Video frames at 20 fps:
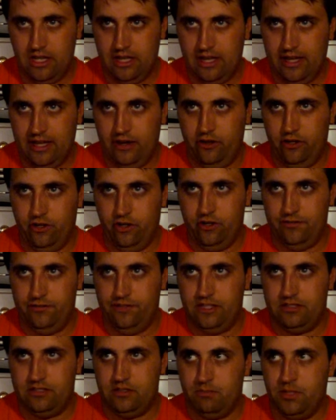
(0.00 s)
I don't know if
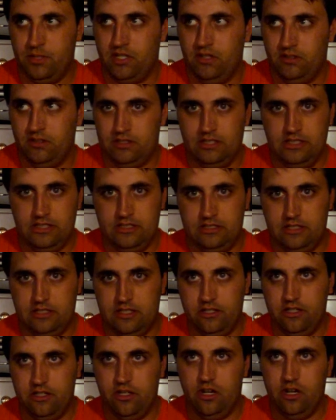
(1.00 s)
it's because he is a
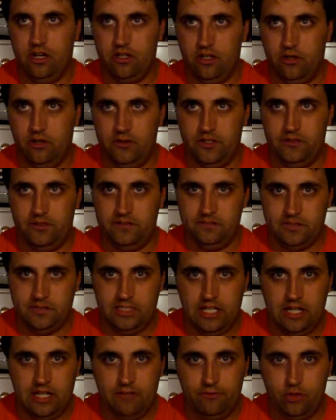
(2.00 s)
dog owner
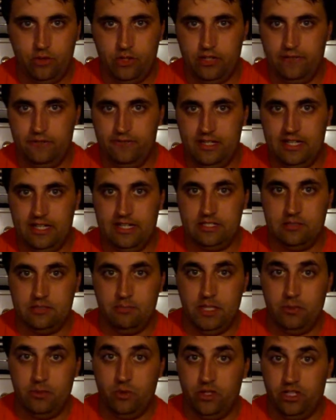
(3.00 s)
himself or if he has
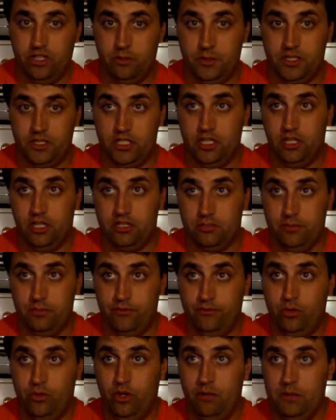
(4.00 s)
been working with dogs
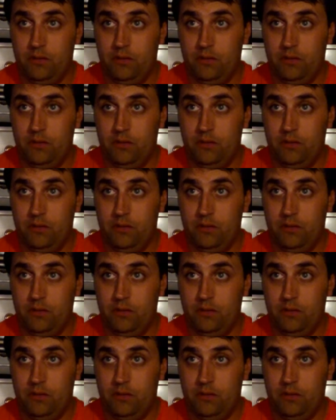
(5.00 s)
before,